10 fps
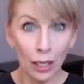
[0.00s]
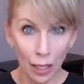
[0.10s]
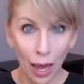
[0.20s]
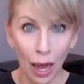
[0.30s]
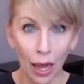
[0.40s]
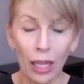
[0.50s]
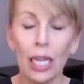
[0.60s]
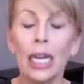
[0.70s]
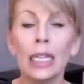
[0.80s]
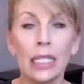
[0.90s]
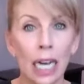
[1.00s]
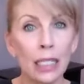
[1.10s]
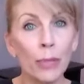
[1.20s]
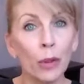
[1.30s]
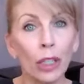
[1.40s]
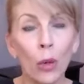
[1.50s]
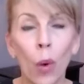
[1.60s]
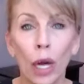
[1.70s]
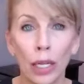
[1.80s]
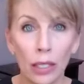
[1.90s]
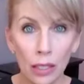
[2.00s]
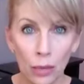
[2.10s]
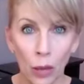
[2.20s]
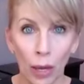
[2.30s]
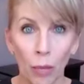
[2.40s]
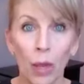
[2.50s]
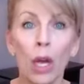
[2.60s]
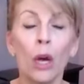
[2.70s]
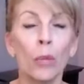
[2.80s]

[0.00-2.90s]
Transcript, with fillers: Yeah, desperately wanting to swim,